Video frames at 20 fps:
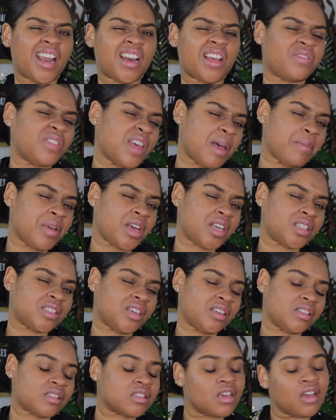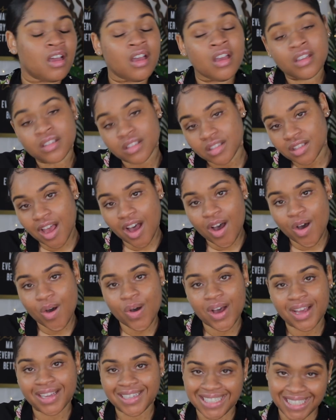if that makes sense.
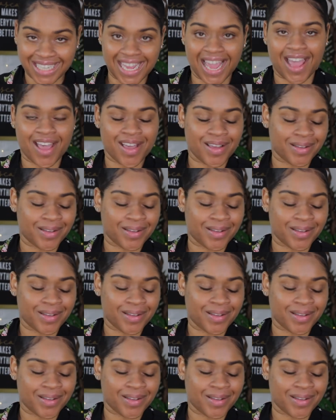So yeah,